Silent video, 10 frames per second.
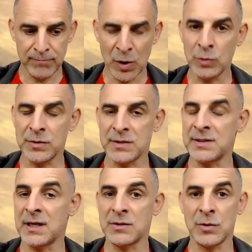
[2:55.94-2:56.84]

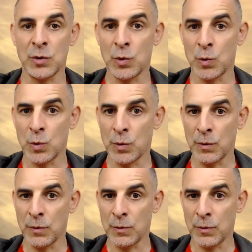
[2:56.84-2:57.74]
noticed that
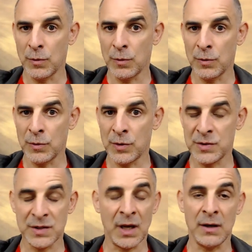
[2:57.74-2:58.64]

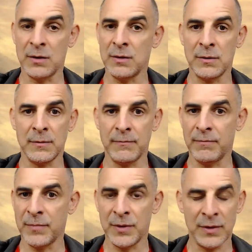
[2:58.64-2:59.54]
the sun,
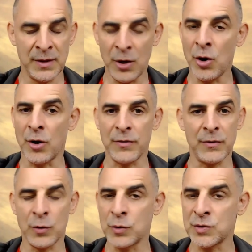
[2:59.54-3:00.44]
the
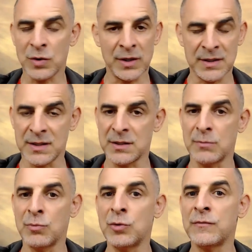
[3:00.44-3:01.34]
earth, the whole solar
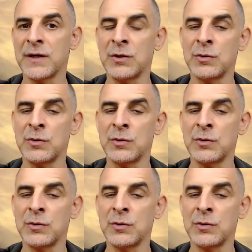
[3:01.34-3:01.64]
system moved